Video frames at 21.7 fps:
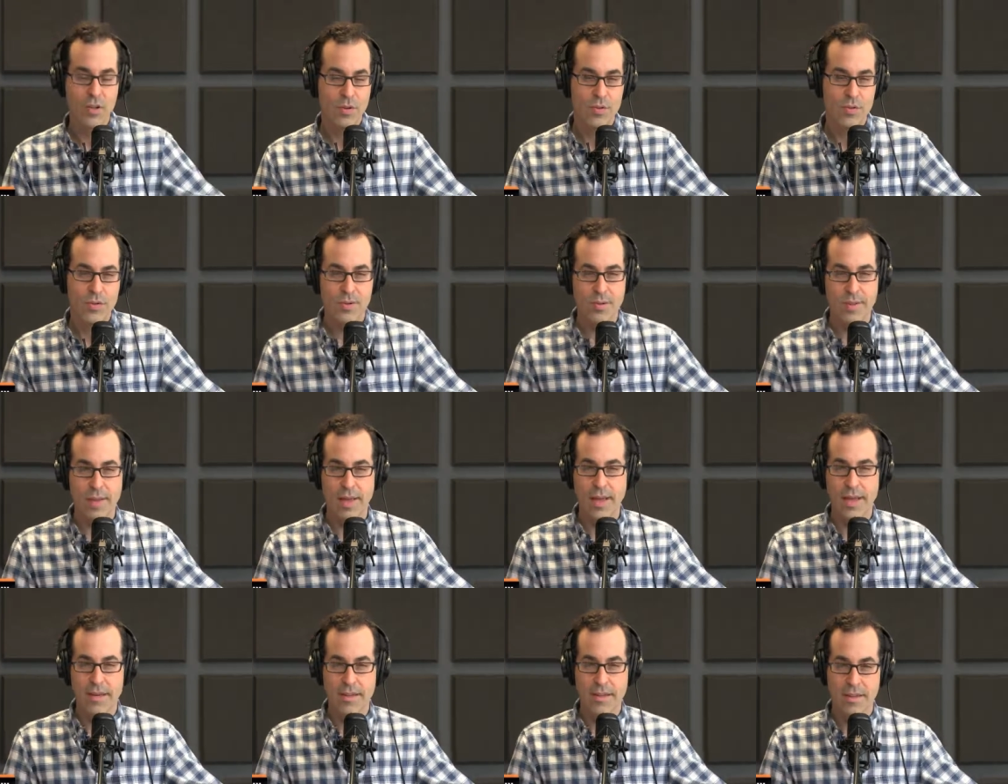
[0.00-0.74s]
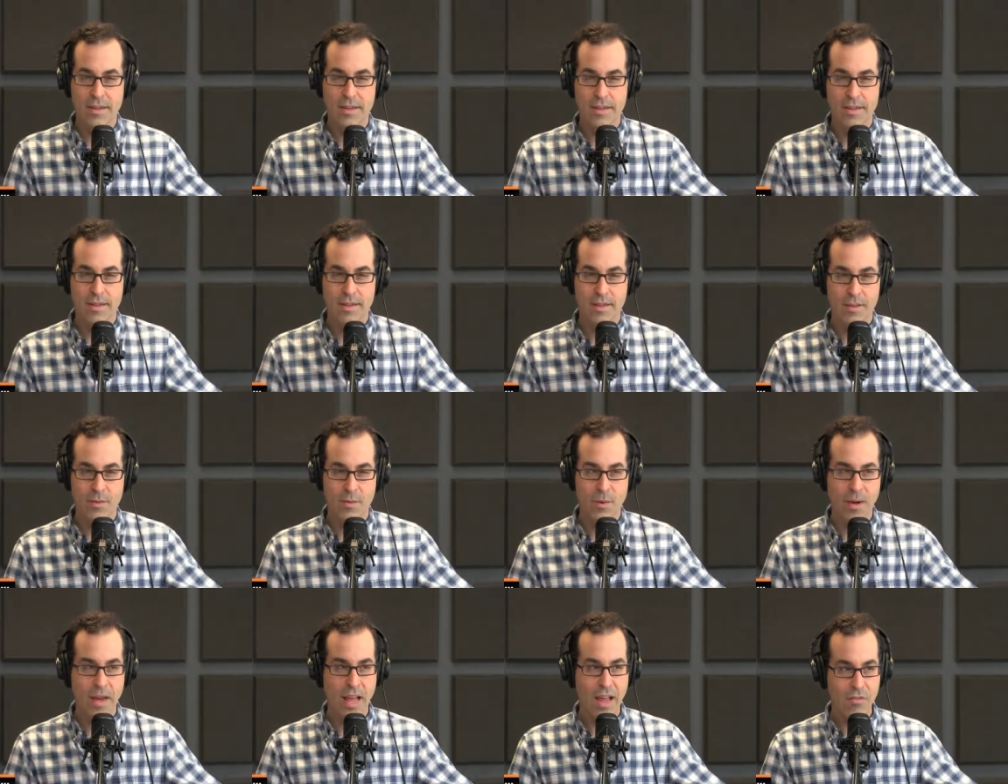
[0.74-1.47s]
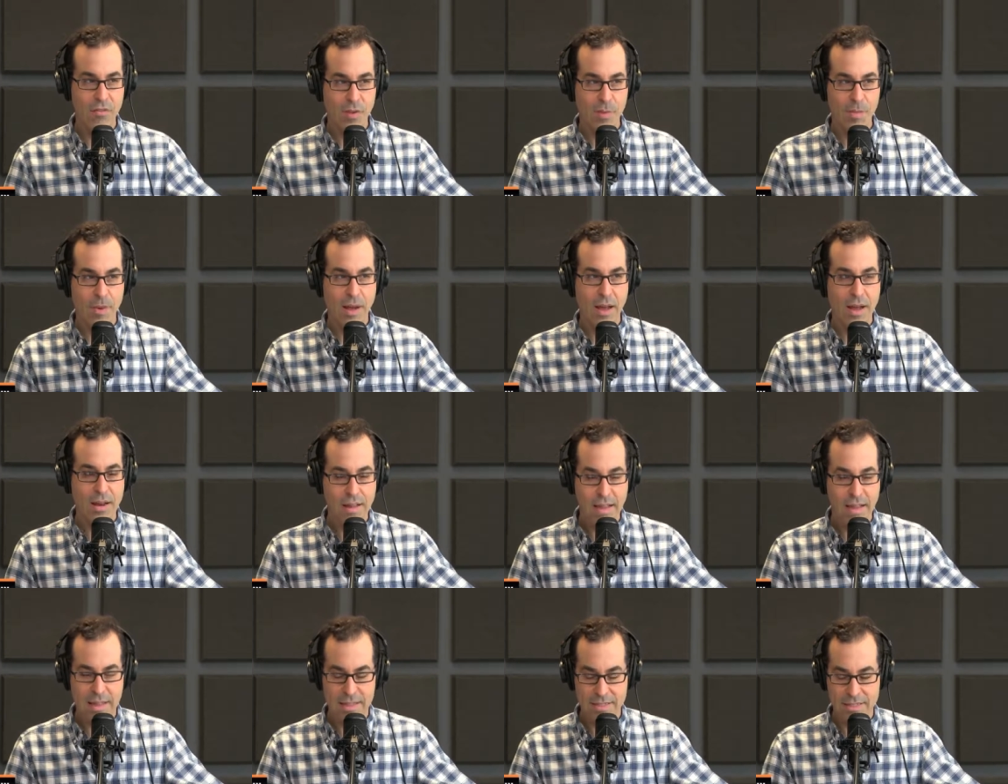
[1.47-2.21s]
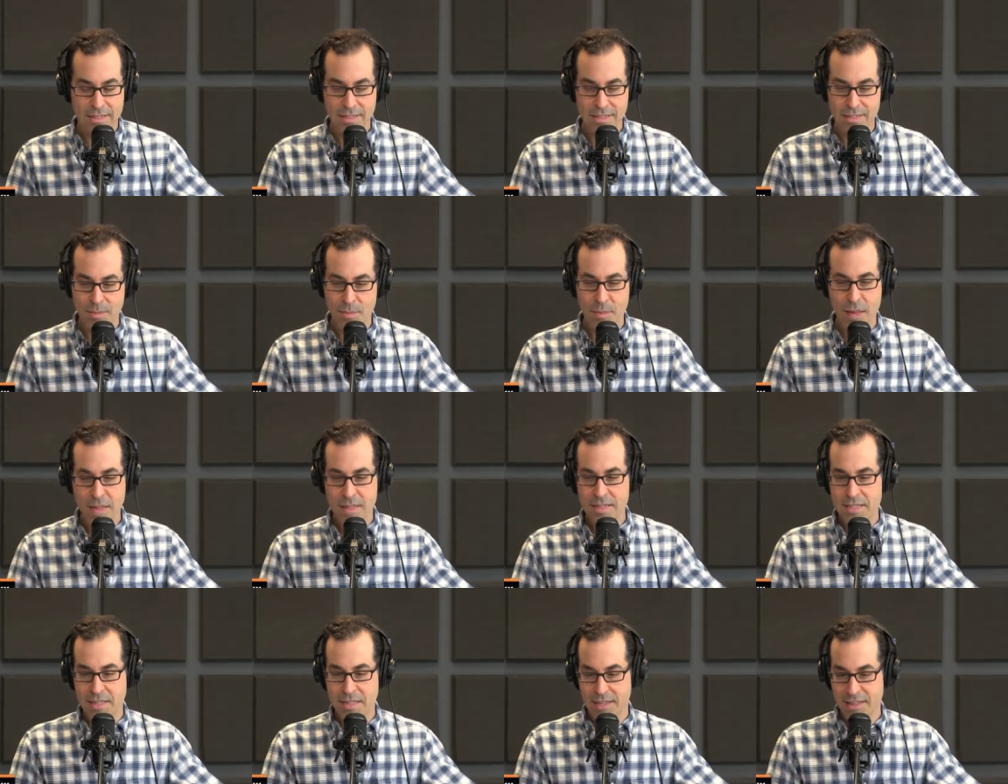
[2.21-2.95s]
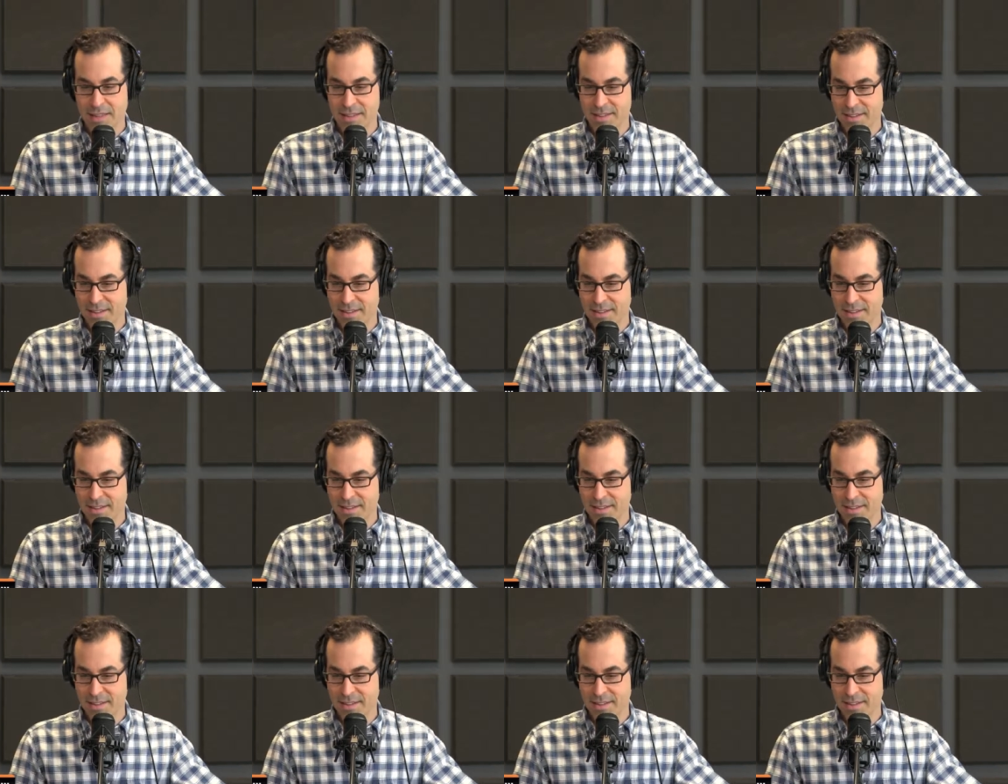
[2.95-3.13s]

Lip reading: do that when every podcast is amazing?